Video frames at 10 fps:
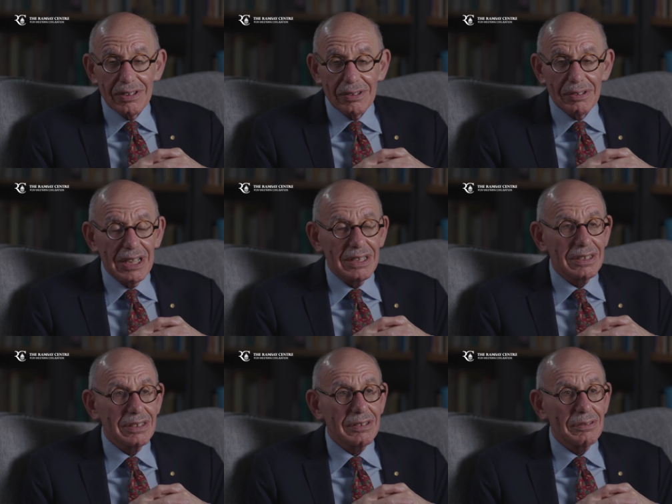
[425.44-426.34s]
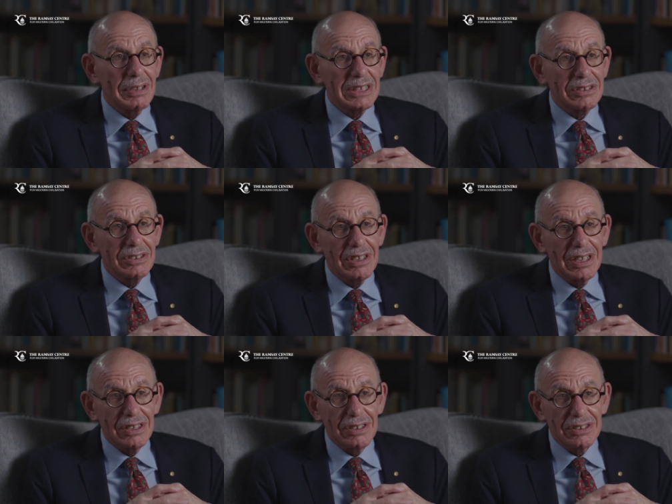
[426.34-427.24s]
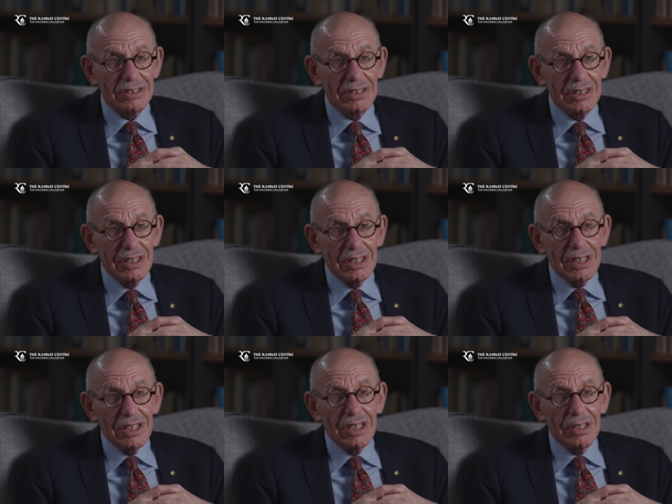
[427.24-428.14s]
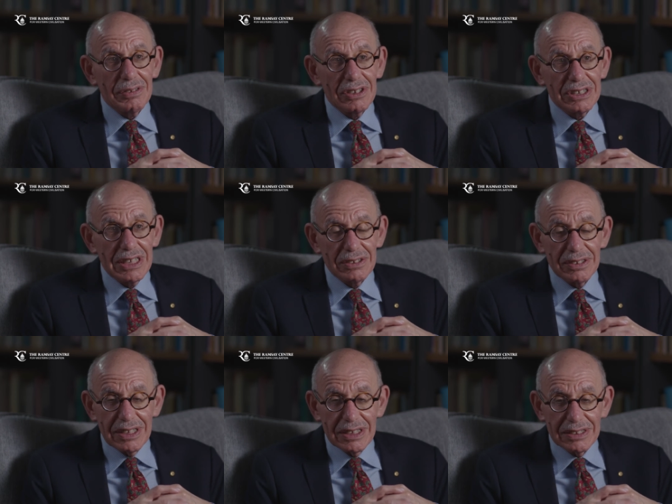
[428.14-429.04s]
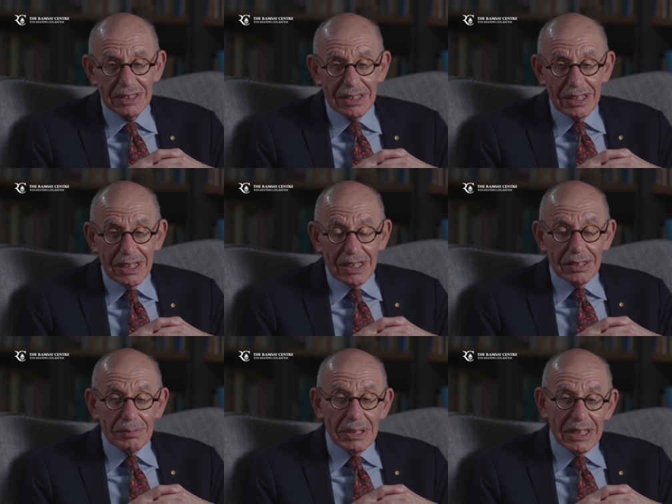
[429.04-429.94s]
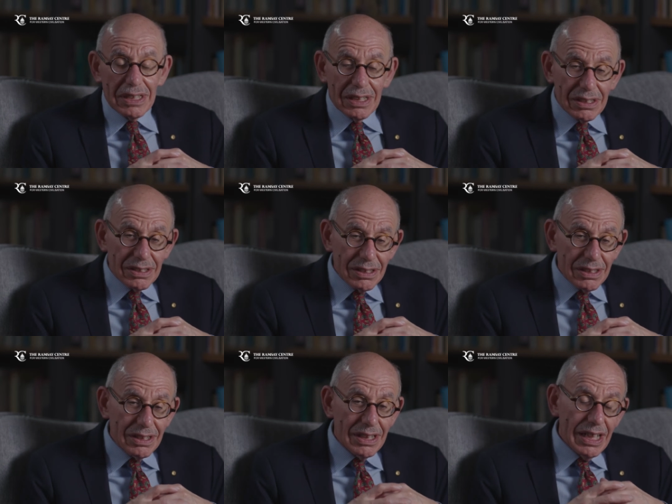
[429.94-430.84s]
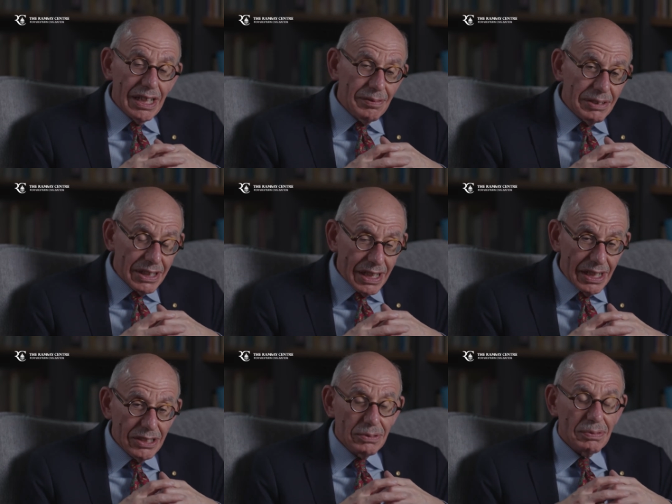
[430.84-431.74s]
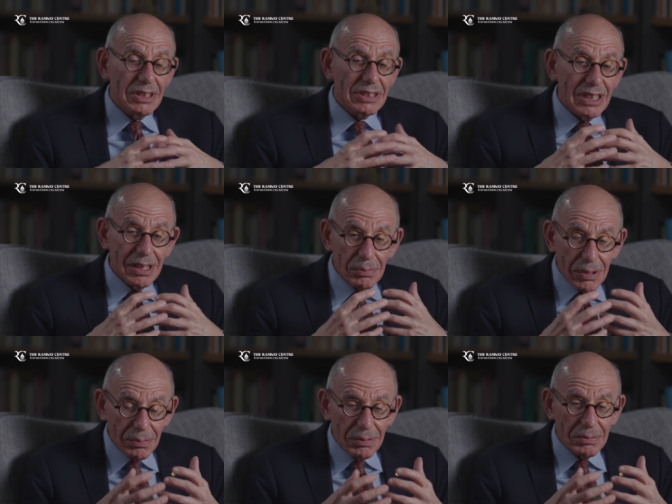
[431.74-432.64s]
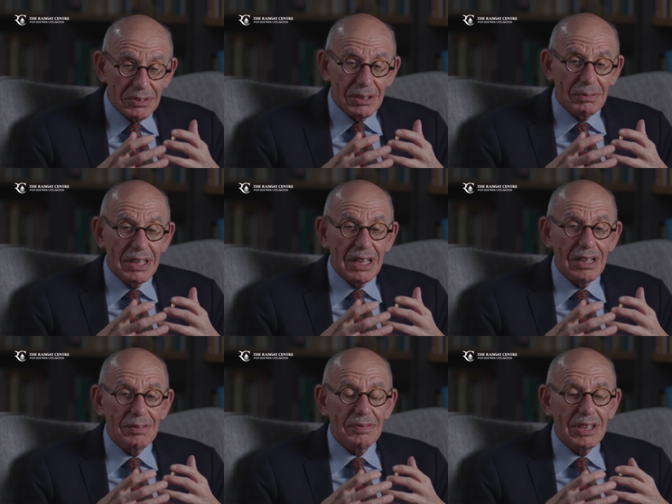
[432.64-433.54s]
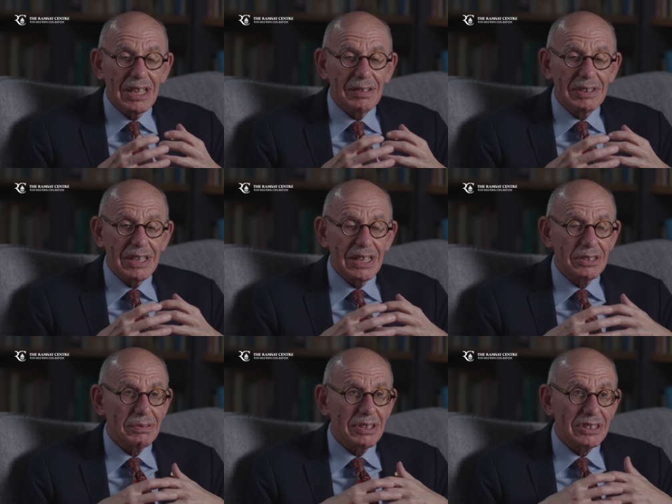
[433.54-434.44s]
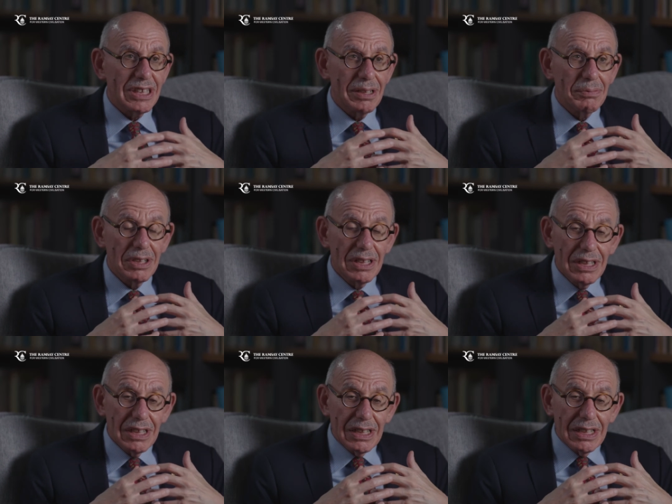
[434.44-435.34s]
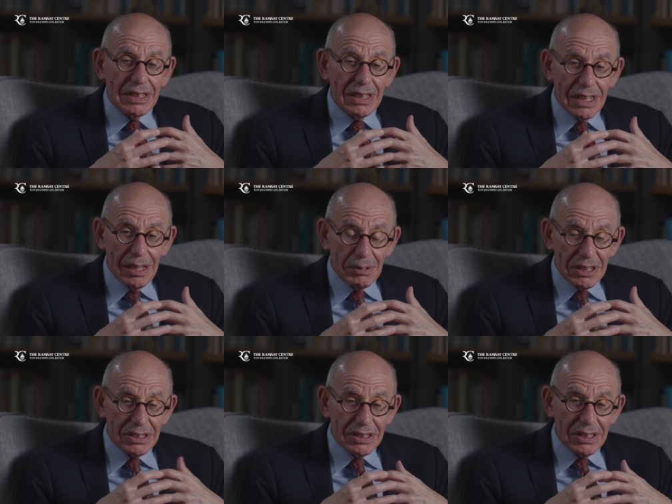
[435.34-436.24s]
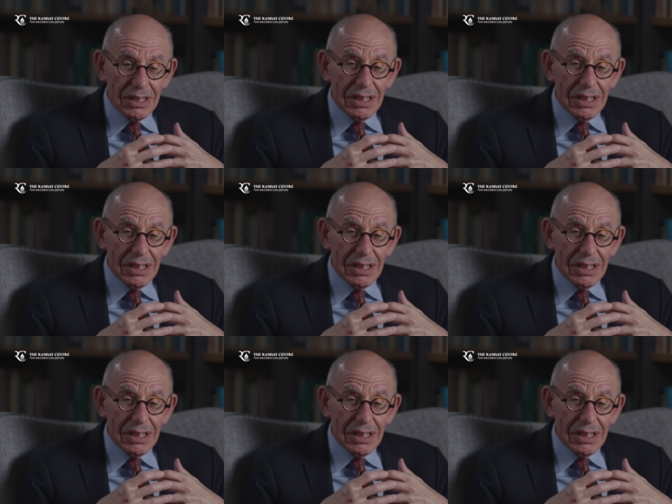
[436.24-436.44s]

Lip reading: the great Western thinkers over the centuries, because they have engaged with the same problems that we have. They have engaged with the same dilemmas